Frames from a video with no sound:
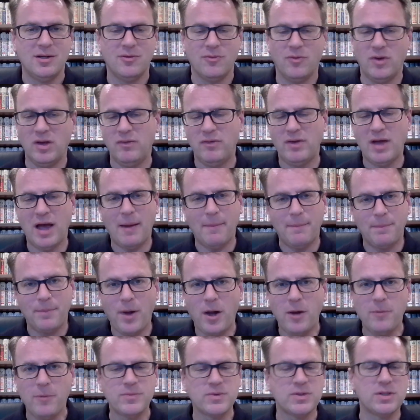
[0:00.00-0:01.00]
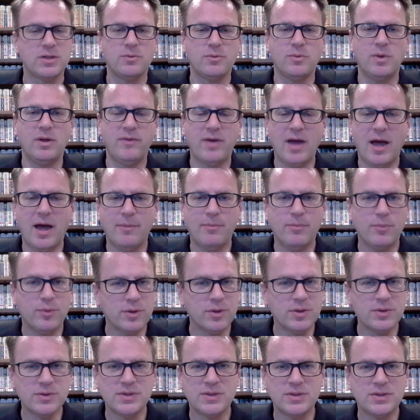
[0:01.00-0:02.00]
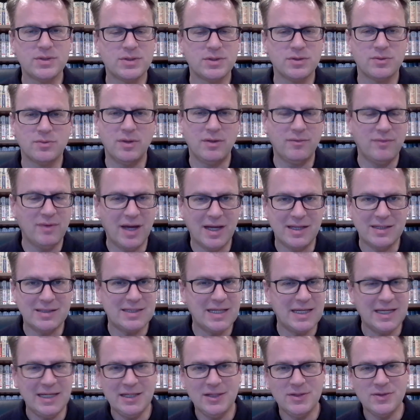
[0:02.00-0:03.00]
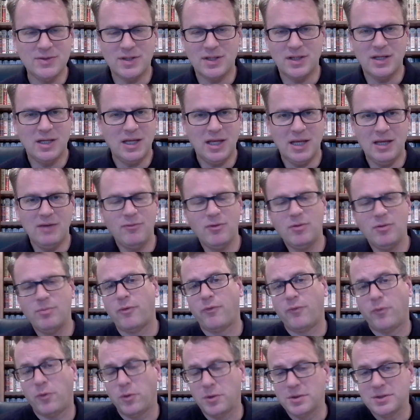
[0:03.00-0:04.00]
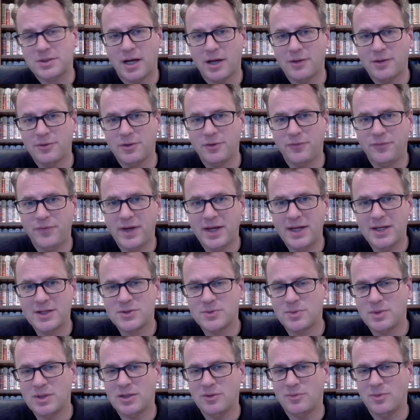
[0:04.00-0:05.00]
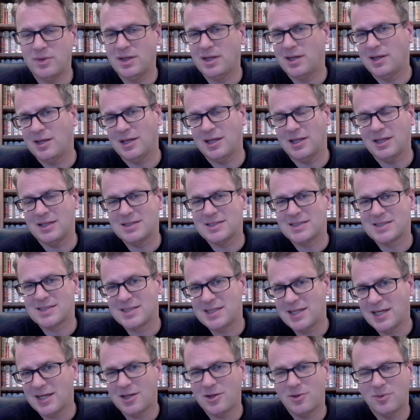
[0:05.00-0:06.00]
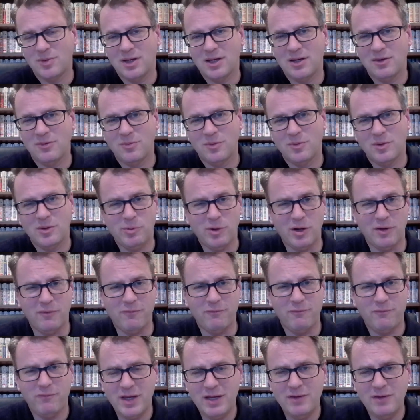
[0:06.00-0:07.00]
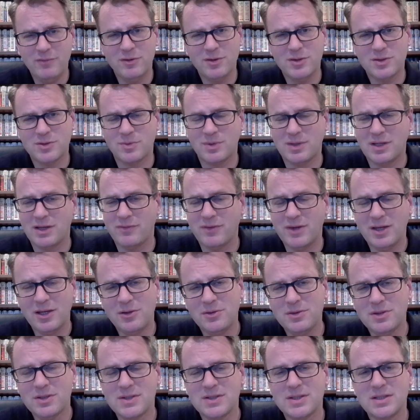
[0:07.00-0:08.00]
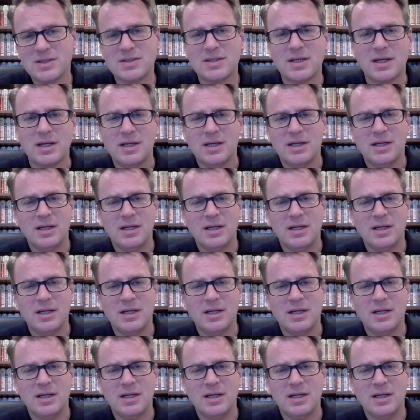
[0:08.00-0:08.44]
we've got bumps and we've got bruises and we've got dings. And even before toddler phase, we get sick. We run fevers. We have illnesses.